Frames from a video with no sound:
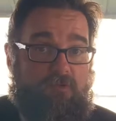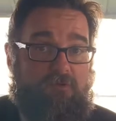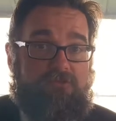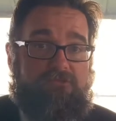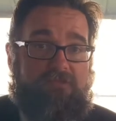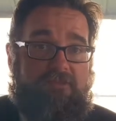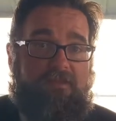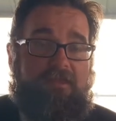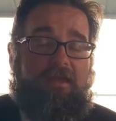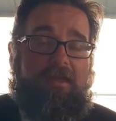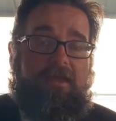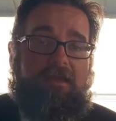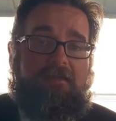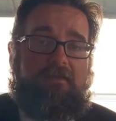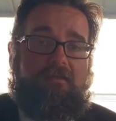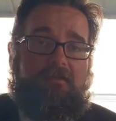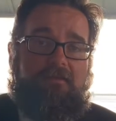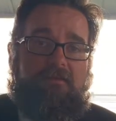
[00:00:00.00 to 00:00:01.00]
worse than
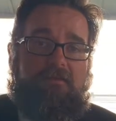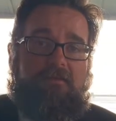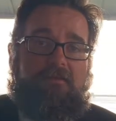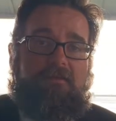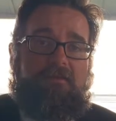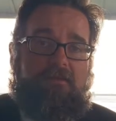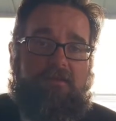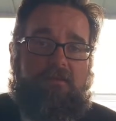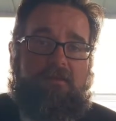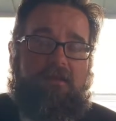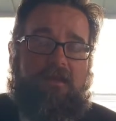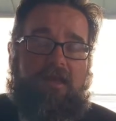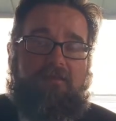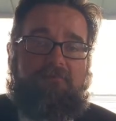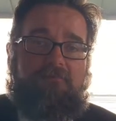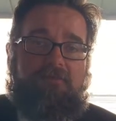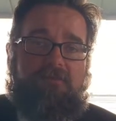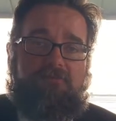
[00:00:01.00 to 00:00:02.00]
that,
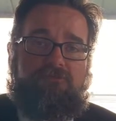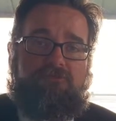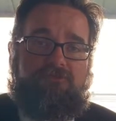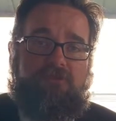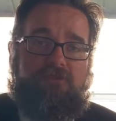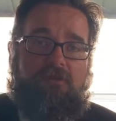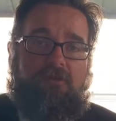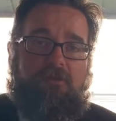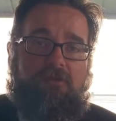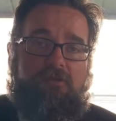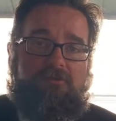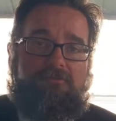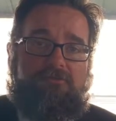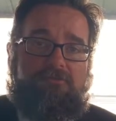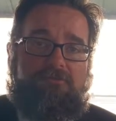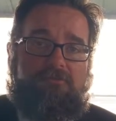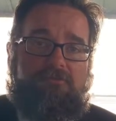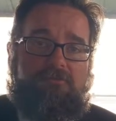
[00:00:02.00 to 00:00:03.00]
have another
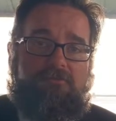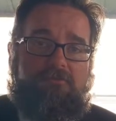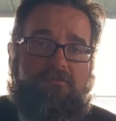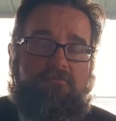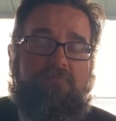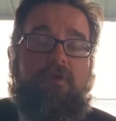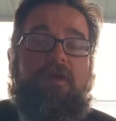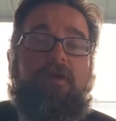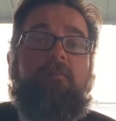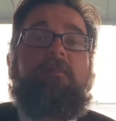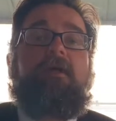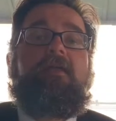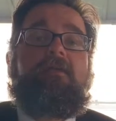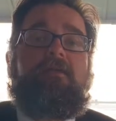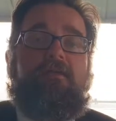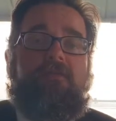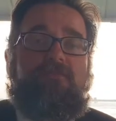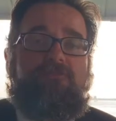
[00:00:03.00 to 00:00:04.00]
charge,
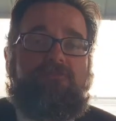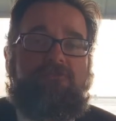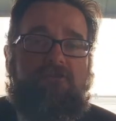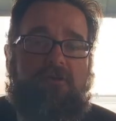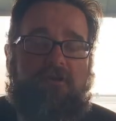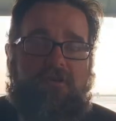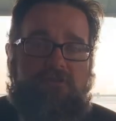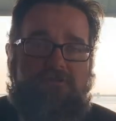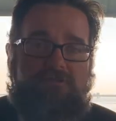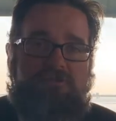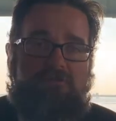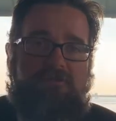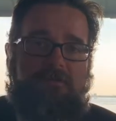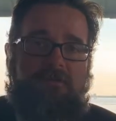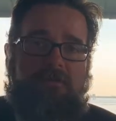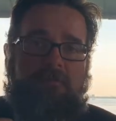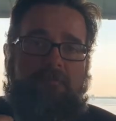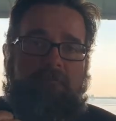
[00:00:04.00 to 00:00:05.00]
recommend another charge,
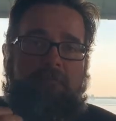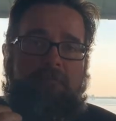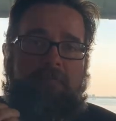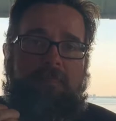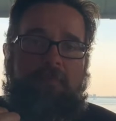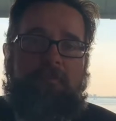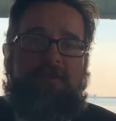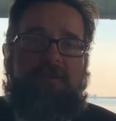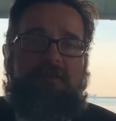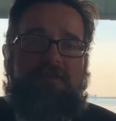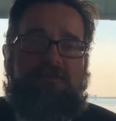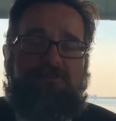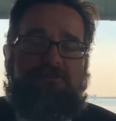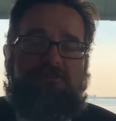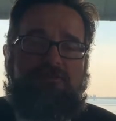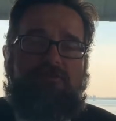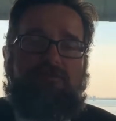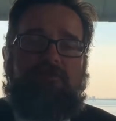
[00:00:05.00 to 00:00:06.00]
be
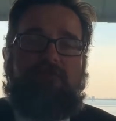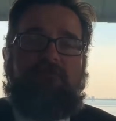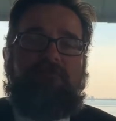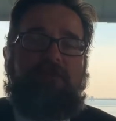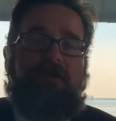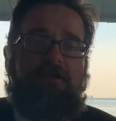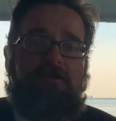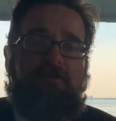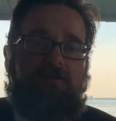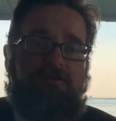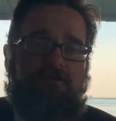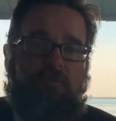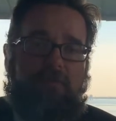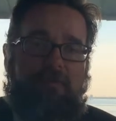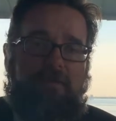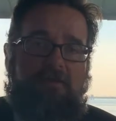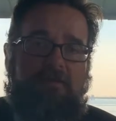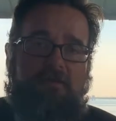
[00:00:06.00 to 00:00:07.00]
issued for failure to
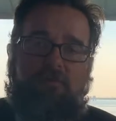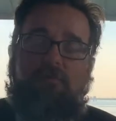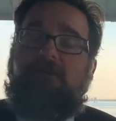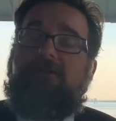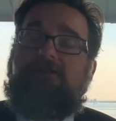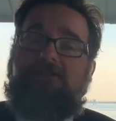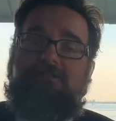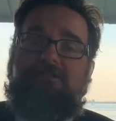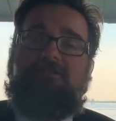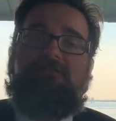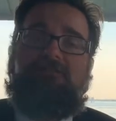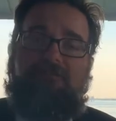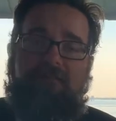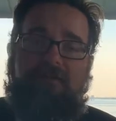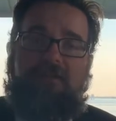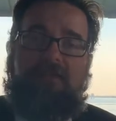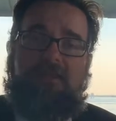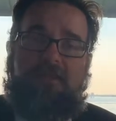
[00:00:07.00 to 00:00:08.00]
appear, which is a
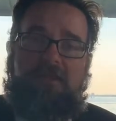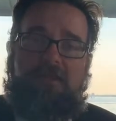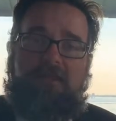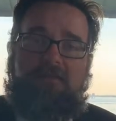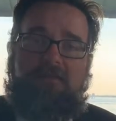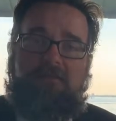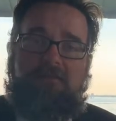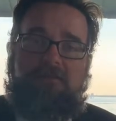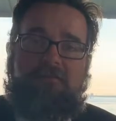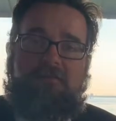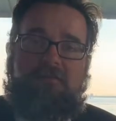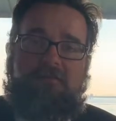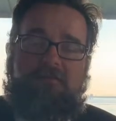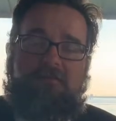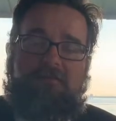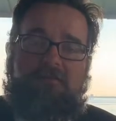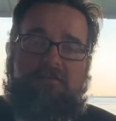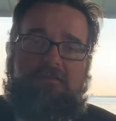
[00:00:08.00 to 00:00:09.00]
felony
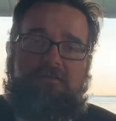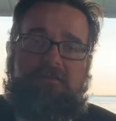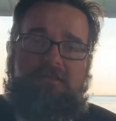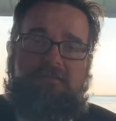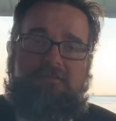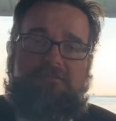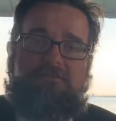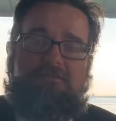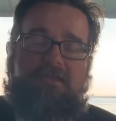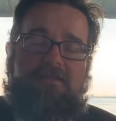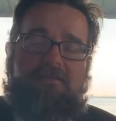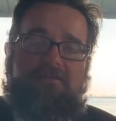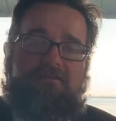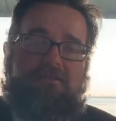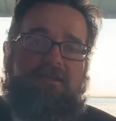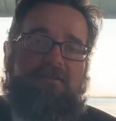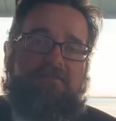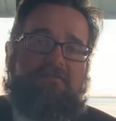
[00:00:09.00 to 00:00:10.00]
in the state of
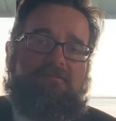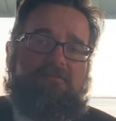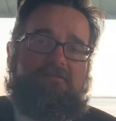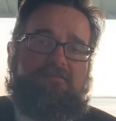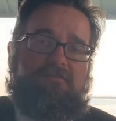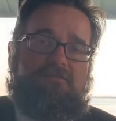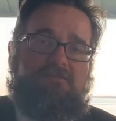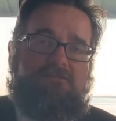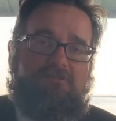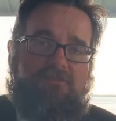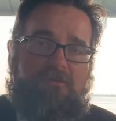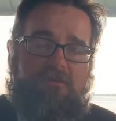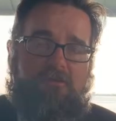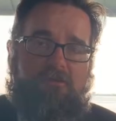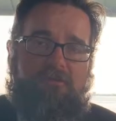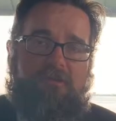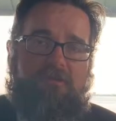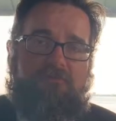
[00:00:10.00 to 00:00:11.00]
Texas.
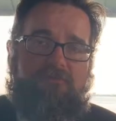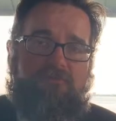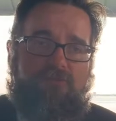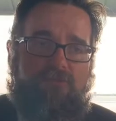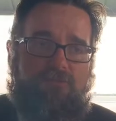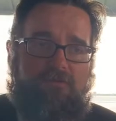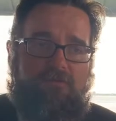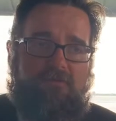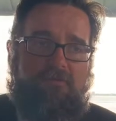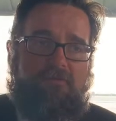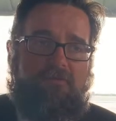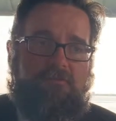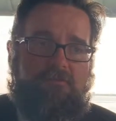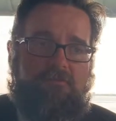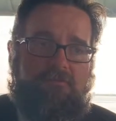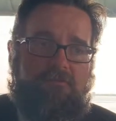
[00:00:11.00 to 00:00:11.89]
So if you're